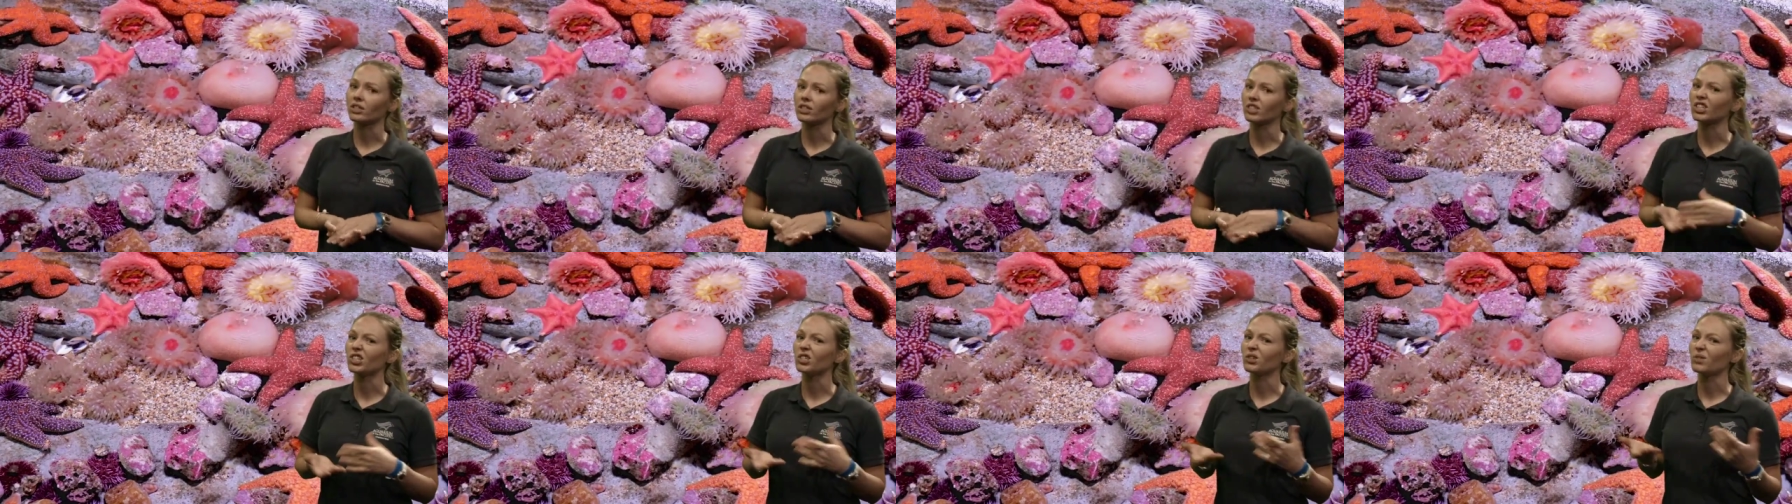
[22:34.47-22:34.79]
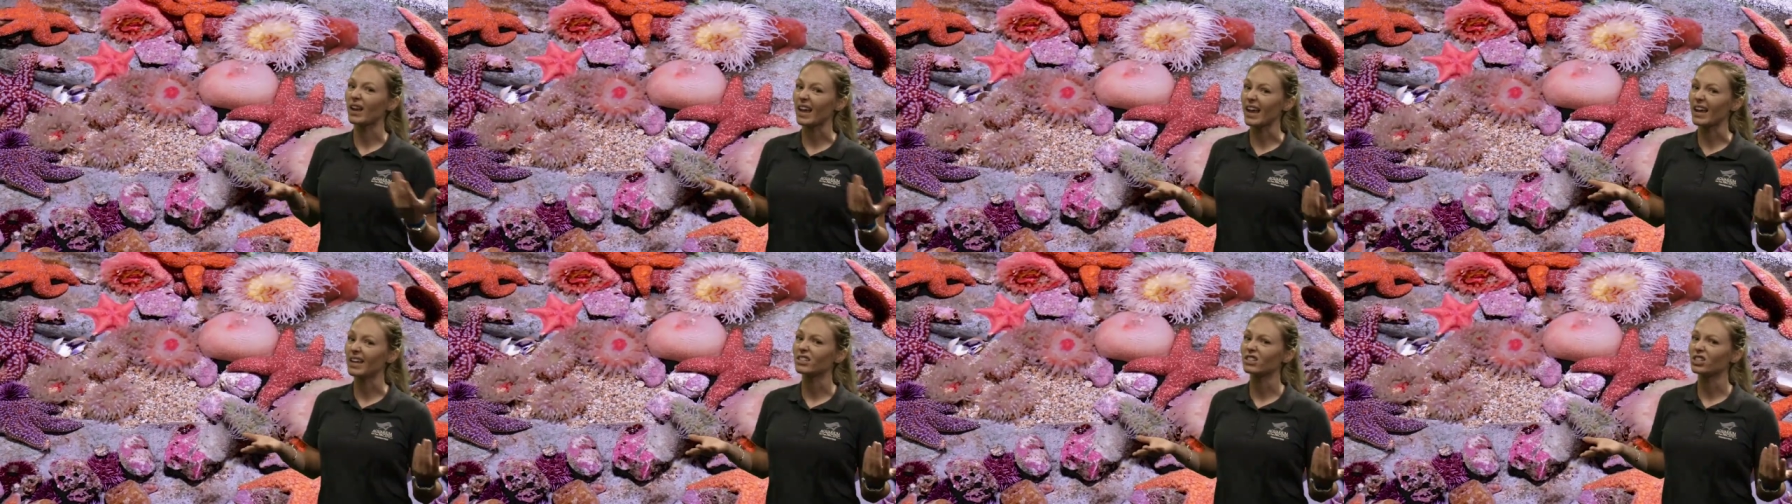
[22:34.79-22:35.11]
to
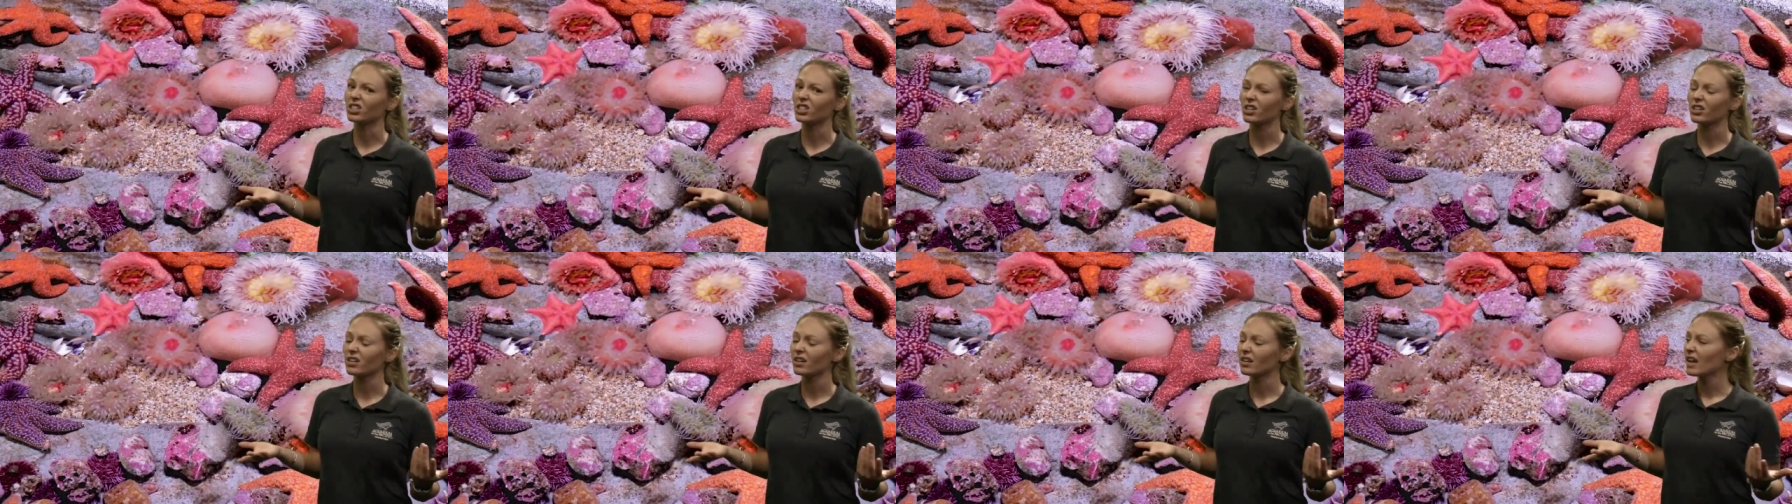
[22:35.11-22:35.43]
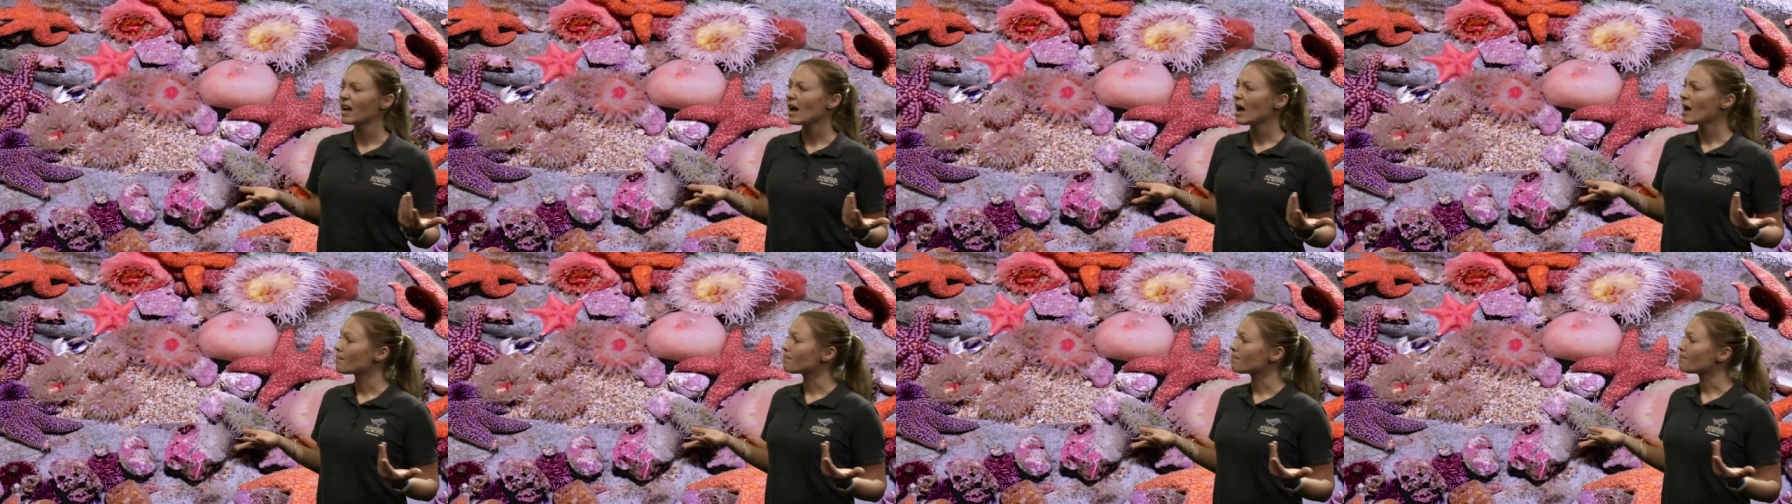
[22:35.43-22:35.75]
answer
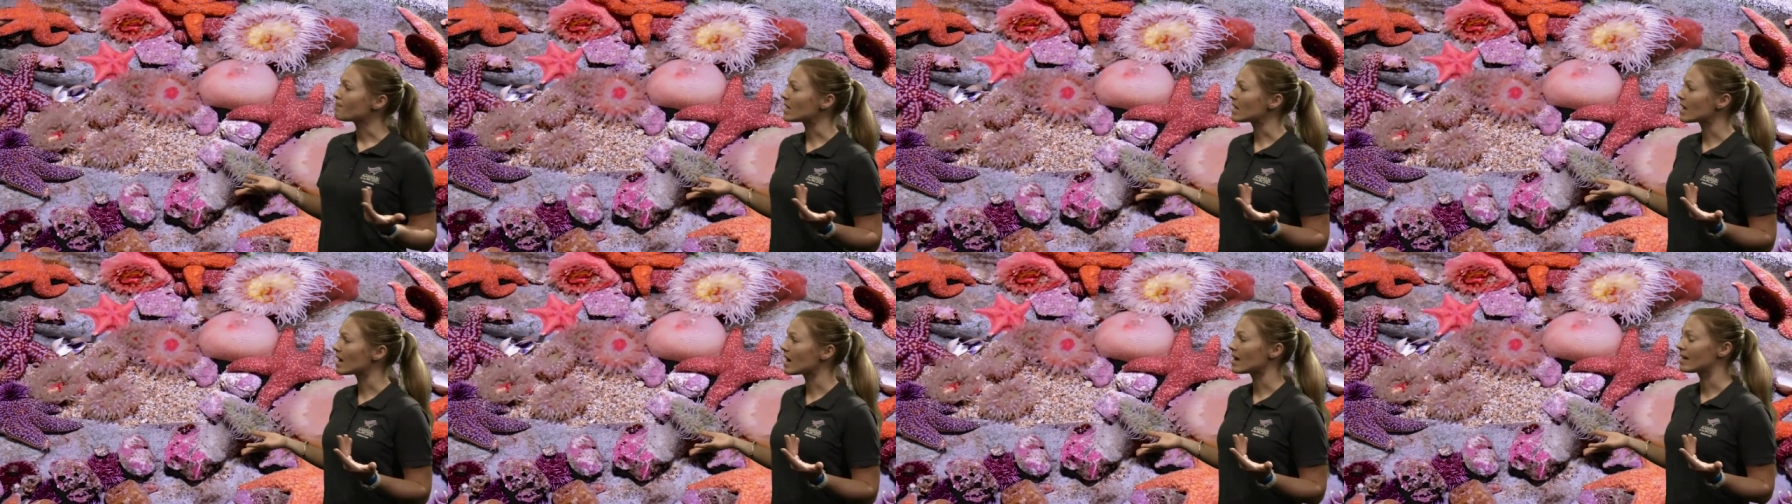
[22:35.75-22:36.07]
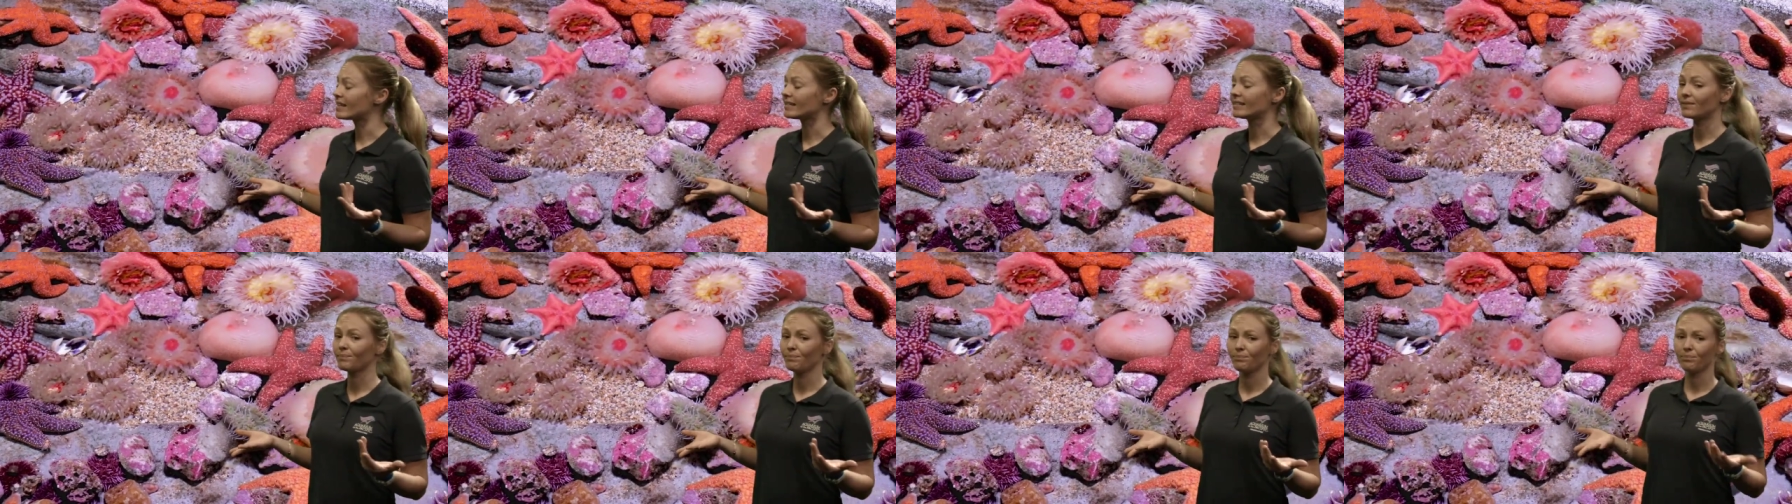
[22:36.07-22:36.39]

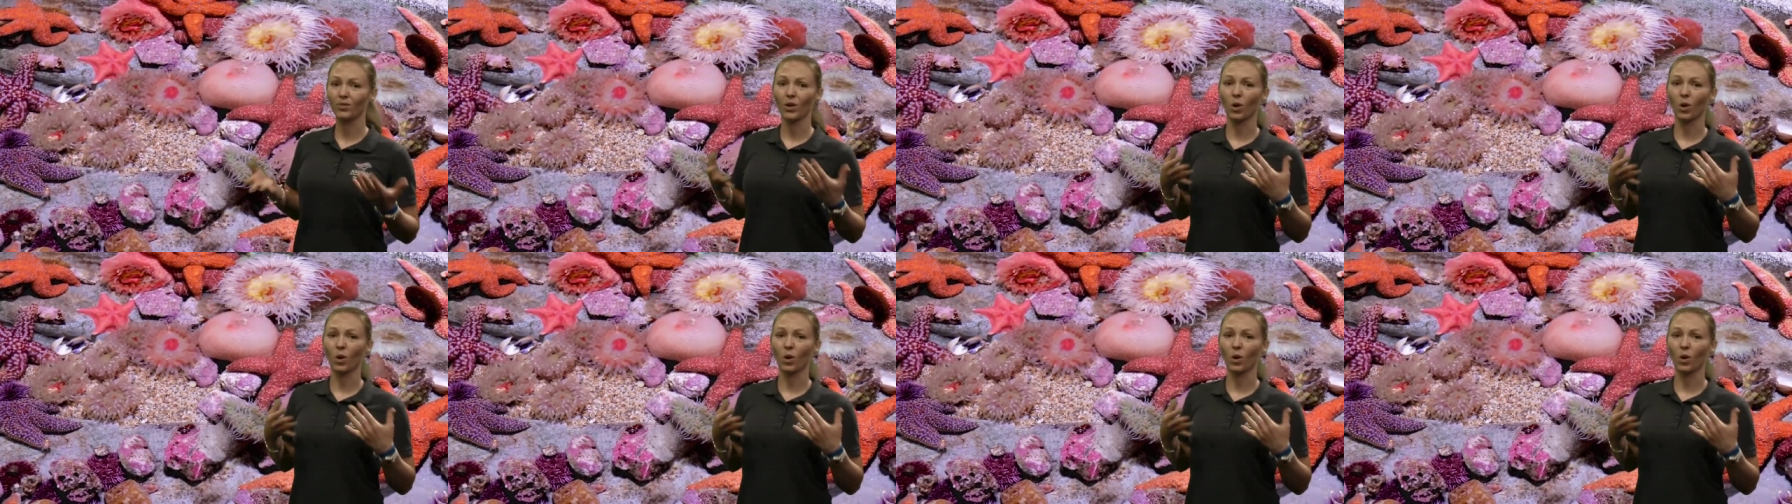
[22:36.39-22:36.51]
because